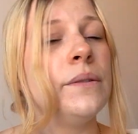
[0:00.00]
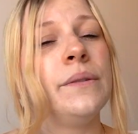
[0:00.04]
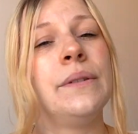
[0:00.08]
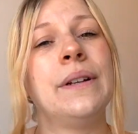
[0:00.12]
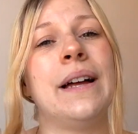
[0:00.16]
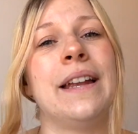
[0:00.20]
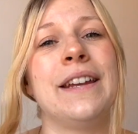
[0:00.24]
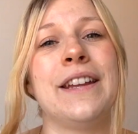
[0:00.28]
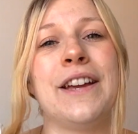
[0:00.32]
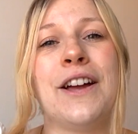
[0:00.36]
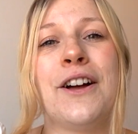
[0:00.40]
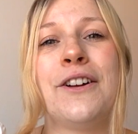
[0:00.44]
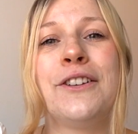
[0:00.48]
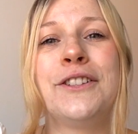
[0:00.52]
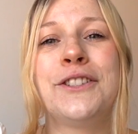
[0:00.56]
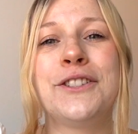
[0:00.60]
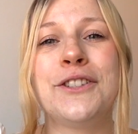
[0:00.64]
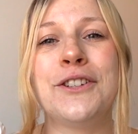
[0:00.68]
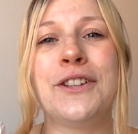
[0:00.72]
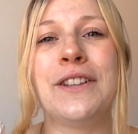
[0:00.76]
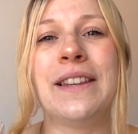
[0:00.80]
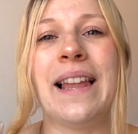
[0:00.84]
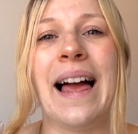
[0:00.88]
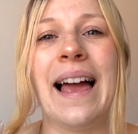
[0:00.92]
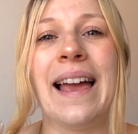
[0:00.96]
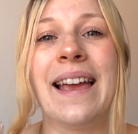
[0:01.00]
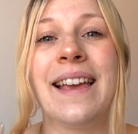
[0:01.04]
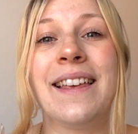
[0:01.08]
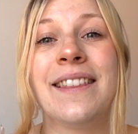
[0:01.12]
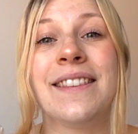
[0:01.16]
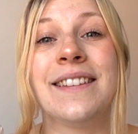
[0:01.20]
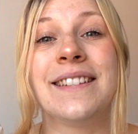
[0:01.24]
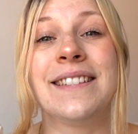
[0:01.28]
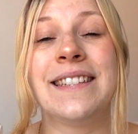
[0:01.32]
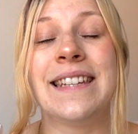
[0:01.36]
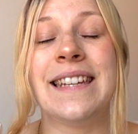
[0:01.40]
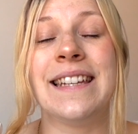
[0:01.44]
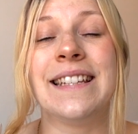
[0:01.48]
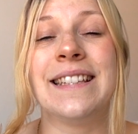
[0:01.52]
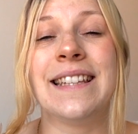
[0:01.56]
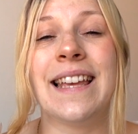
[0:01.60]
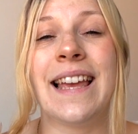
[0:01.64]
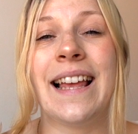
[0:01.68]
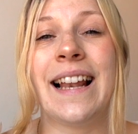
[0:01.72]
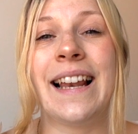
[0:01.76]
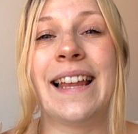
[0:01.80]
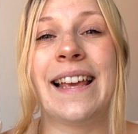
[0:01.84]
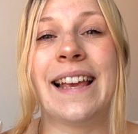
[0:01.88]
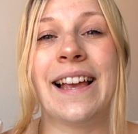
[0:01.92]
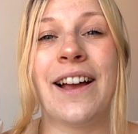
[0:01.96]
And I also like the
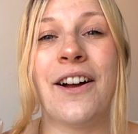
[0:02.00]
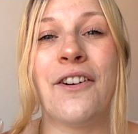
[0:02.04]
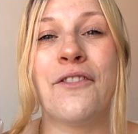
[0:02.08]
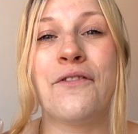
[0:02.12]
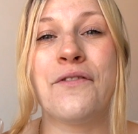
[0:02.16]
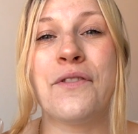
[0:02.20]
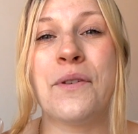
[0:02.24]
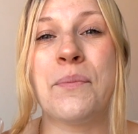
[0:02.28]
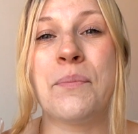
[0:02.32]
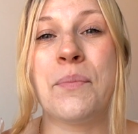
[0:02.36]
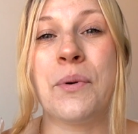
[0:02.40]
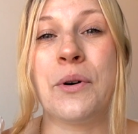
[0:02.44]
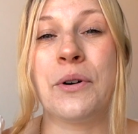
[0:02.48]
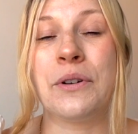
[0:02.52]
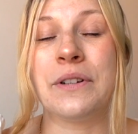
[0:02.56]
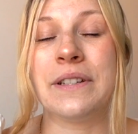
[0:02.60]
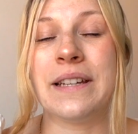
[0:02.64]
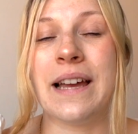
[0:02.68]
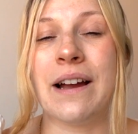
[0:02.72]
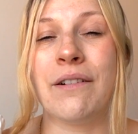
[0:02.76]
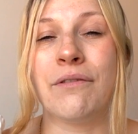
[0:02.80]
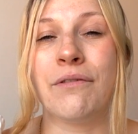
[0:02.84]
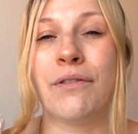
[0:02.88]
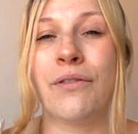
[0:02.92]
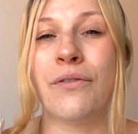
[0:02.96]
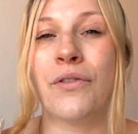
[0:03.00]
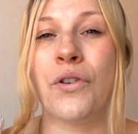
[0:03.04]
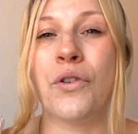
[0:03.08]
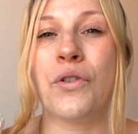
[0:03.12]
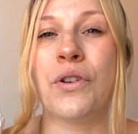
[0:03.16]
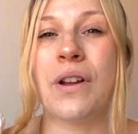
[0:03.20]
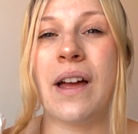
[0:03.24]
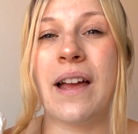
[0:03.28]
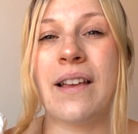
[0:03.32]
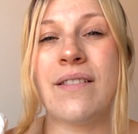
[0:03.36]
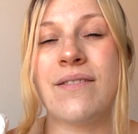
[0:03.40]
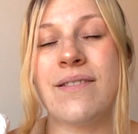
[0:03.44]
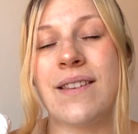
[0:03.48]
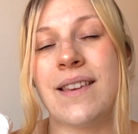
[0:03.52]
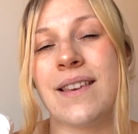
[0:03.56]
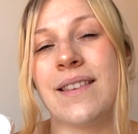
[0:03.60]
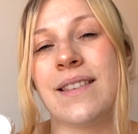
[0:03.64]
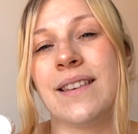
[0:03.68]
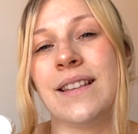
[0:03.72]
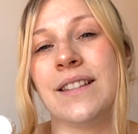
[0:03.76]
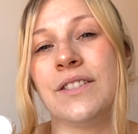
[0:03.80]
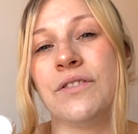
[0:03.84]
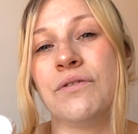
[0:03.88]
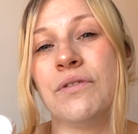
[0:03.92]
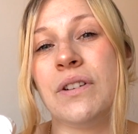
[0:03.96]
detailing of the button down front. I
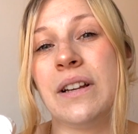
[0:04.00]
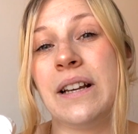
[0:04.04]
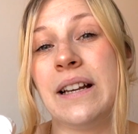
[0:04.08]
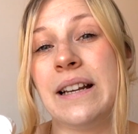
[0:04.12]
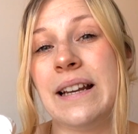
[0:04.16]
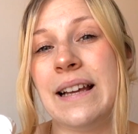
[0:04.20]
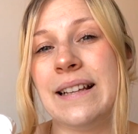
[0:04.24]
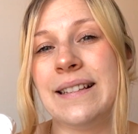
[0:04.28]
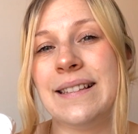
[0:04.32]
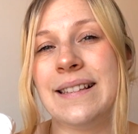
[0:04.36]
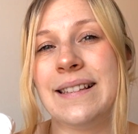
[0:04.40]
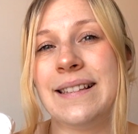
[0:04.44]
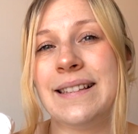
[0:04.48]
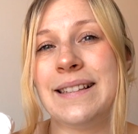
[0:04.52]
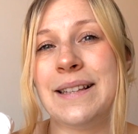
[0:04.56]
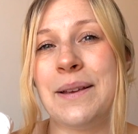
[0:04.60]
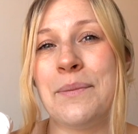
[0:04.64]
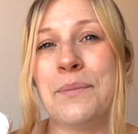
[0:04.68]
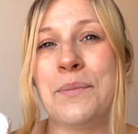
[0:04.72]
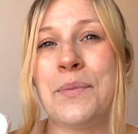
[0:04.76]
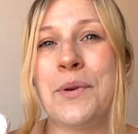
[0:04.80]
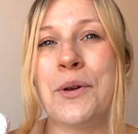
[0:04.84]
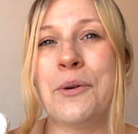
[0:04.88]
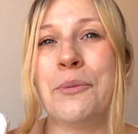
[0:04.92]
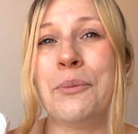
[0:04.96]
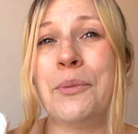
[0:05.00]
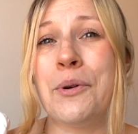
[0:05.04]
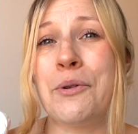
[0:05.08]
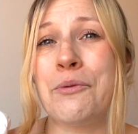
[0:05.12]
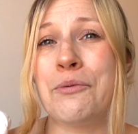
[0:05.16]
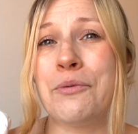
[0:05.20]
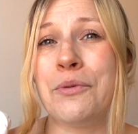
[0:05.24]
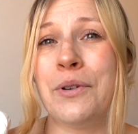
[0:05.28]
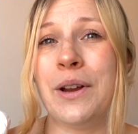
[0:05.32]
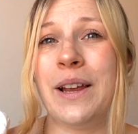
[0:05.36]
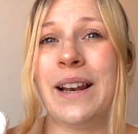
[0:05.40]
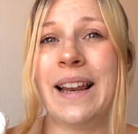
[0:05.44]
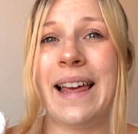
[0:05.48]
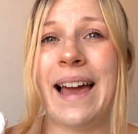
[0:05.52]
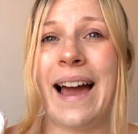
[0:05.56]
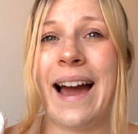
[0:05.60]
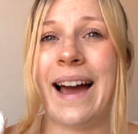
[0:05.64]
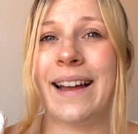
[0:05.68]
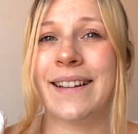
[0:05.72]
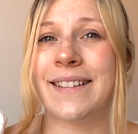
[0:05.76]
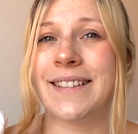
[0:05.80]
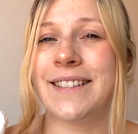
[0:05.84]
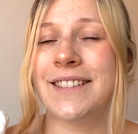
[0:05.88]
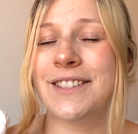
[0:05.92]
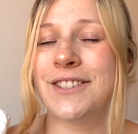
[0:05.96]
think it's really nice and simple, but really
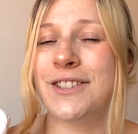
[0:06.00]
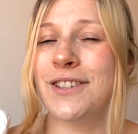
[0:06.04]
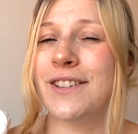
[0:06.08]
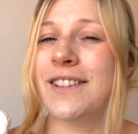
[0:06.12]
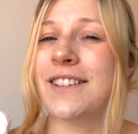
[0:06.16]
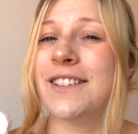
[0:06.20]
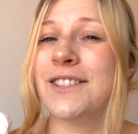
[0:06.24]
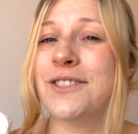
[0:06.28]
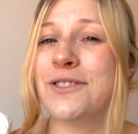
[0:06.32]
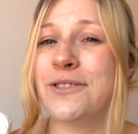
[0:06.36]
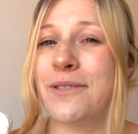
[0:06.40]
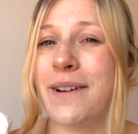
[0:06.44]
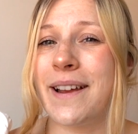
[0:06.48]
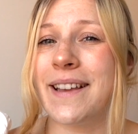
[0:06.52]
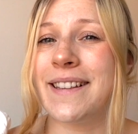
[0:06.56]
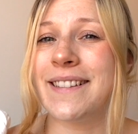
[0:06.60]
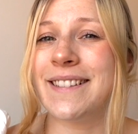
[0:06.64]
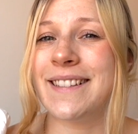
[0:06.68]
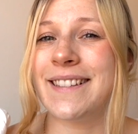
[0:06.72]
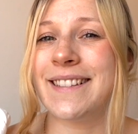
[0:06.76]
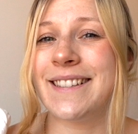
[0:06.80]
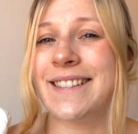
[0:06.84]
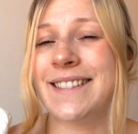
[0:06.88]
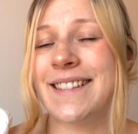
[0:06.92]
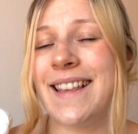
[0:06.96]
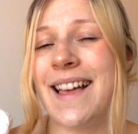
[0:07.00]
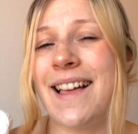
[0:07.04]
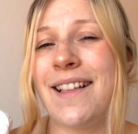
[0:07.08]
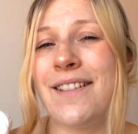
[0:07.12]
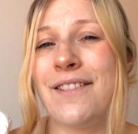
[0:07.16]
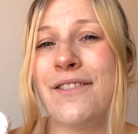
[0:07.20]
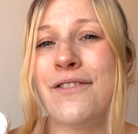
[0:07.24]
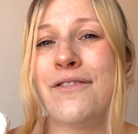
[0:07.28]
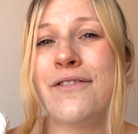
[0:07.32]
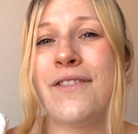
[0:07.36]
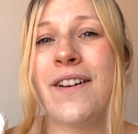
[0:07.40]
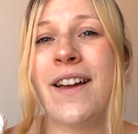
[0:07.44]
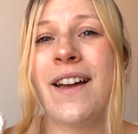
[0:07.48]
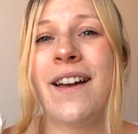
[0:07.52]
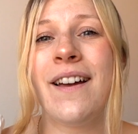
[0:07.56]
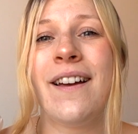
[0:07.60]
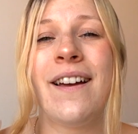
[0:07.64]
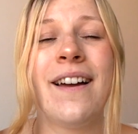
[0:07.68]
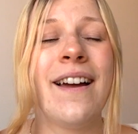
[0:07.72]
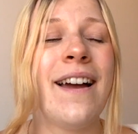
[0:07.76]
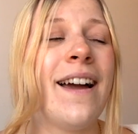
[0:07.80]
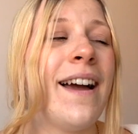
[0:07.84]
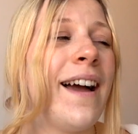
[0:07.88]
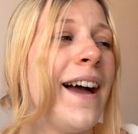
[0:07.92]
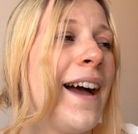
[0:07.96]
adds to the dress itself.
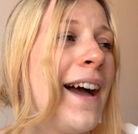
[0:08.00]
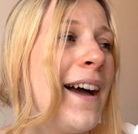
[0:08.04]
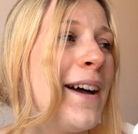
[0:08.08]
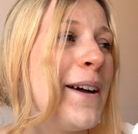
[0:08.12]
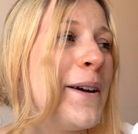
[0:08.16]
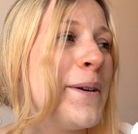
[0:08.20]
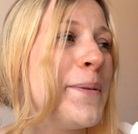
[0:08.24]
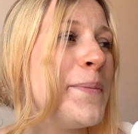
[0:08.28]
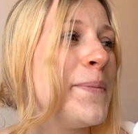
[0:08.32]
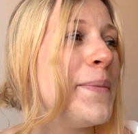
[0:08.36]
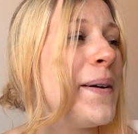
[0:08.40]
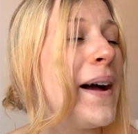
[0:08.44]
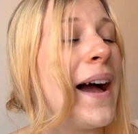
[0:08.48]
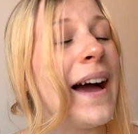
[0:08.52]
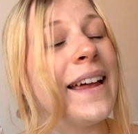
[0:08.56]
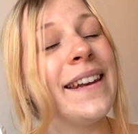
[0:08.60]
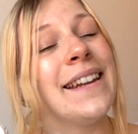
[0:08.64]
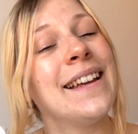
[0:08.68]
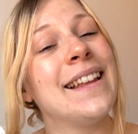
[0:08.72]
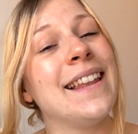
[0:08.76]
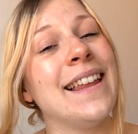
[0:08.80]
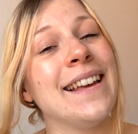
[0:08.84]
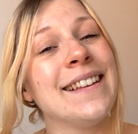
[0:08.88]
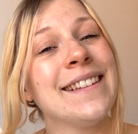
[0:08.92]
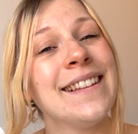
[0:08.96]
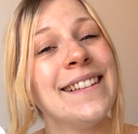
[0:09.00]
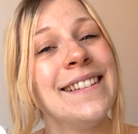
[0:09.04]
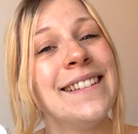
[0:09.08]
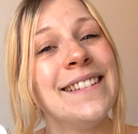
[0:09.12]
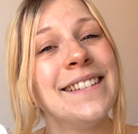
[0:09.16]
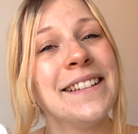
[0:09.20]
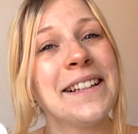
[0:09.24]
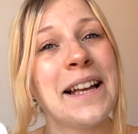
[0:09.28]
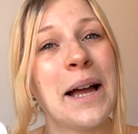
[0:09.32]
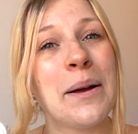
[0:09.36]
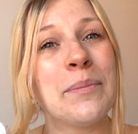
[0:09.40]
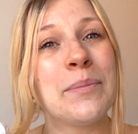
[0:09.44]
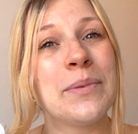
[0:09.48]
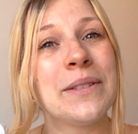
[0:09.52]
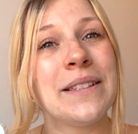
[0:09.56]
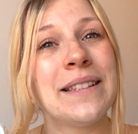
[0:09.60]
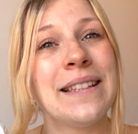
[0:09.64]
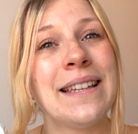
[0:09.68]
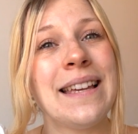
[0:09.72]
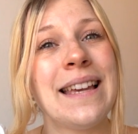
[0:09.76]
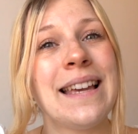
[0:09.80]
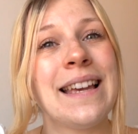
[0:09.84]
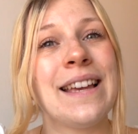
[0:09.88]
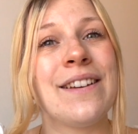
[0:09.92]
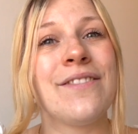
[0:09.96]
And I like the little cap
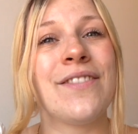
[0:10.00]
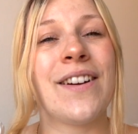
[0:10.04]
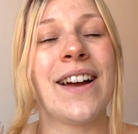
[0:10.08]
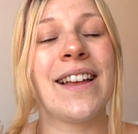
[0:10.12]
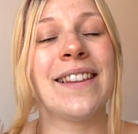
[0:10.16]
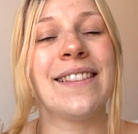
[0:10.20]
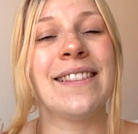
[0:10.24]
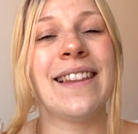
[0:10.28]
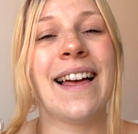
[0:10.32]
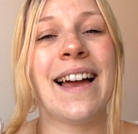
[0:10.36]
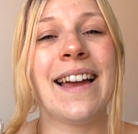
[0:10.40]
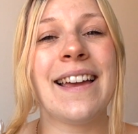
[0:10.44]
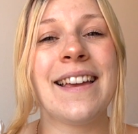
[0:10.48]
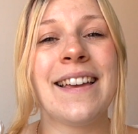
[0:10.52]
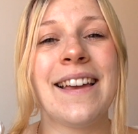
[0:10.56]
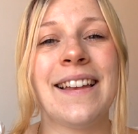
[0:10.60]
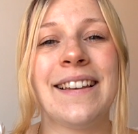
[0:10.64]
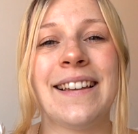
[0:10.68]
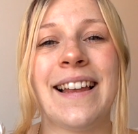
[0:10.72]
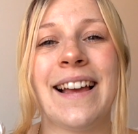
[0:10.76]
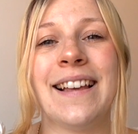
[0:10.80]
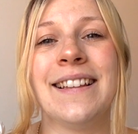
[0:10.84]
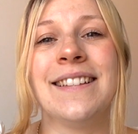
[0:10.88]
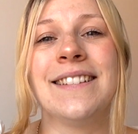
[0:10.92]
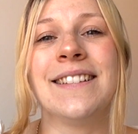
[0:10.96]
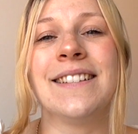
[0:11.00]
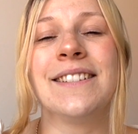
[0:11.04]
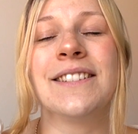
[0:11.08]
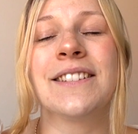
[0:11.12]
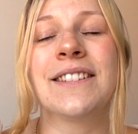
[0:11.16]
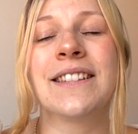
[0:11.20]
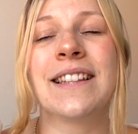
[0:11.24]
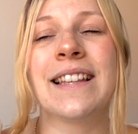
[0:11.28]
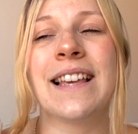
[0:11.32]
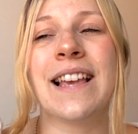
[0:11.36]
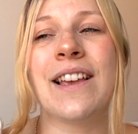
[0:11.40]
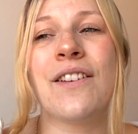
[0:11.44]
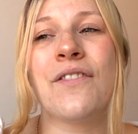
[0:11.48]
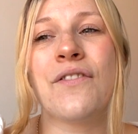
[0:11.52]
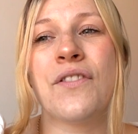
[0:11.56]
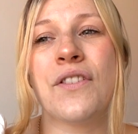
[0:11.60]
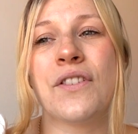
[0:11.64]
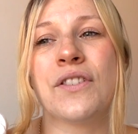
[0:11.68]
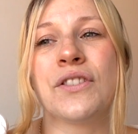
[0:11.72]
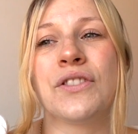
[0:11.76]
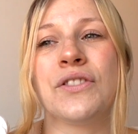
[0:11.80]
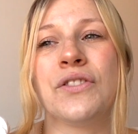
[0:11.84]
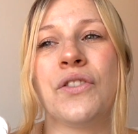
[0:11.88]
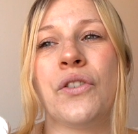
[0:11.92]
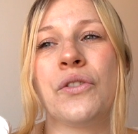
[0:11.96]
sleeve. I like a nice little sleeve
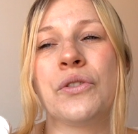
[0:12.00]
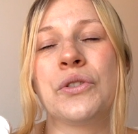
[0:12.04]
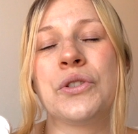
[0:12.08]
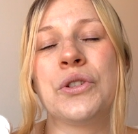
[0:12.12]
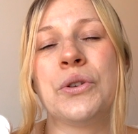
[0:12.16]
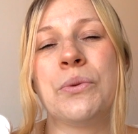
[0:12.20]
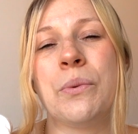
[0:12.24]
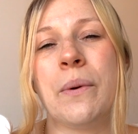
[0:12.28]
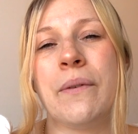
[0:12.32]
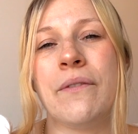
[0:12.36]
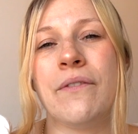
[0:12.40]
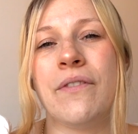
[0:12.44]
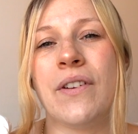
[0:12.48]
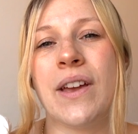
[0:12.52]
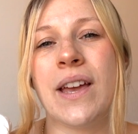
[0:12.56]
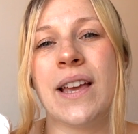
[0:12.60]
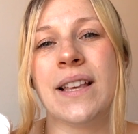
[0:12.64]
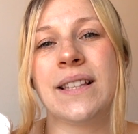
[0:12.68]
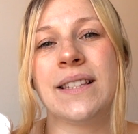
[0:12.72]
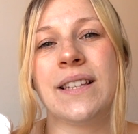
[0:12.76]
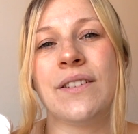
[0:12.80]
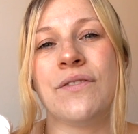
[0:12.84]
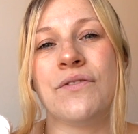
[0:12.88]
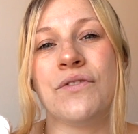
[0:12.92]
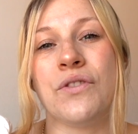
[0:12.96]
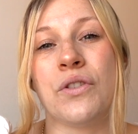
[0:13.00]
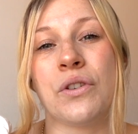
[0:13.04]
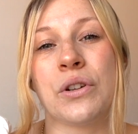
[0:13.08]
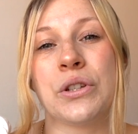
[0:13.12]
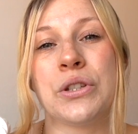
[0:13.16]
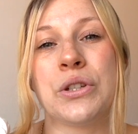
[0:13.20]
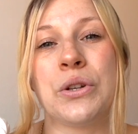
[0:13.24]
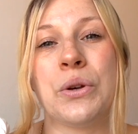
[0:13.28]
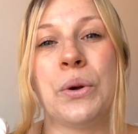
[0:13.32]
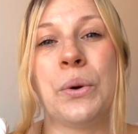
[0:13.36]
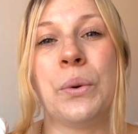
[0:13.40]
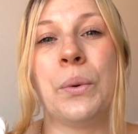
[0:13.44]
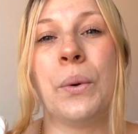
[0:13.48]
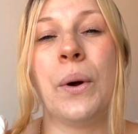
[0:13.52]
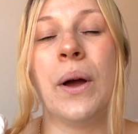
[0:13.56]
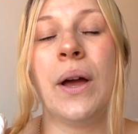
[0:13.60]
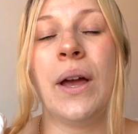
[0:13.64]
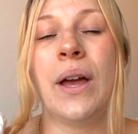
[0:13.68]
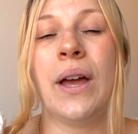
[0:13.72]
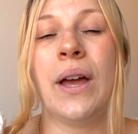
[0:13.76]
that's not too invasive, not too